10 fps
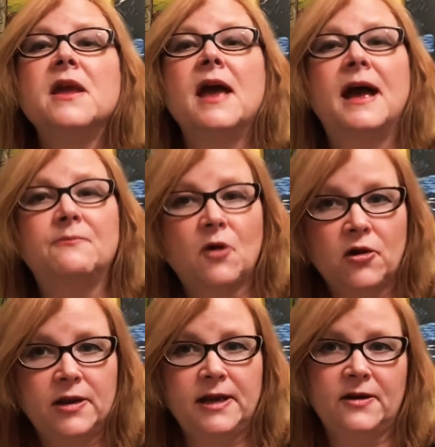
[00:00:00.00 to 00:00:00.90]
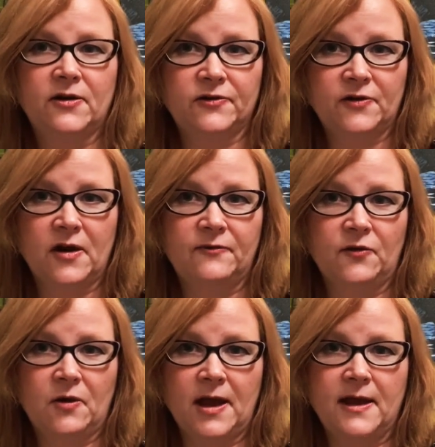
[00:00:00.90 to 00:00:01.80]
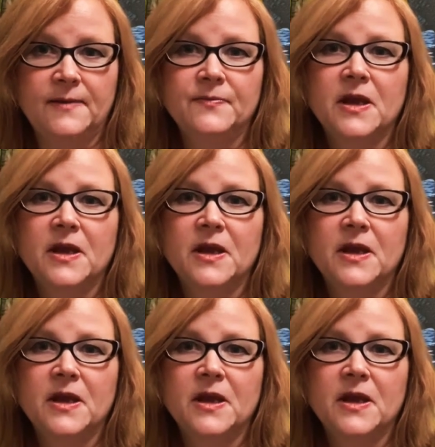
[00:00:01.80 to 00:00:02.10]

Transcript: and marketing ourselves, okay?